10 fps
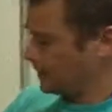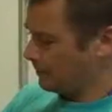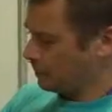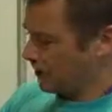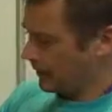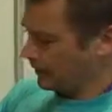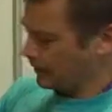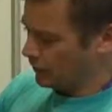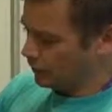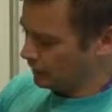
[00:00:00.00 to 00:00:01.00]

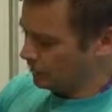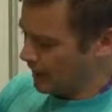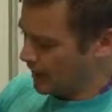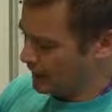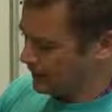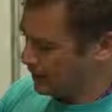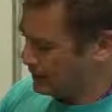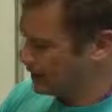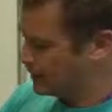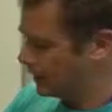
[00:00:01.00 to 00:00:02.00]
Kamchatka, Japan,
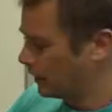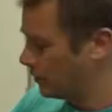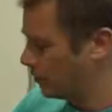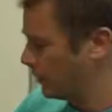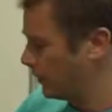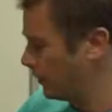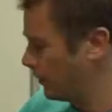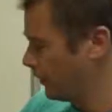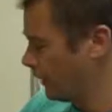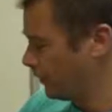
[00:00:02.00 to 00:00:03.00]
Taiwan
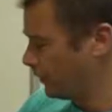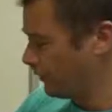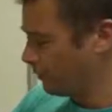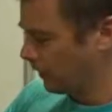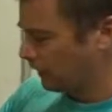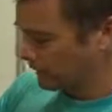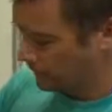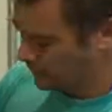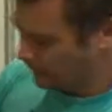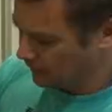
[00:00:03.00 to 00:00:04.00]
are on the edge of the
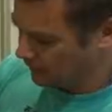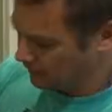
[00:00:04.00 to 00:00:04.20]
plates.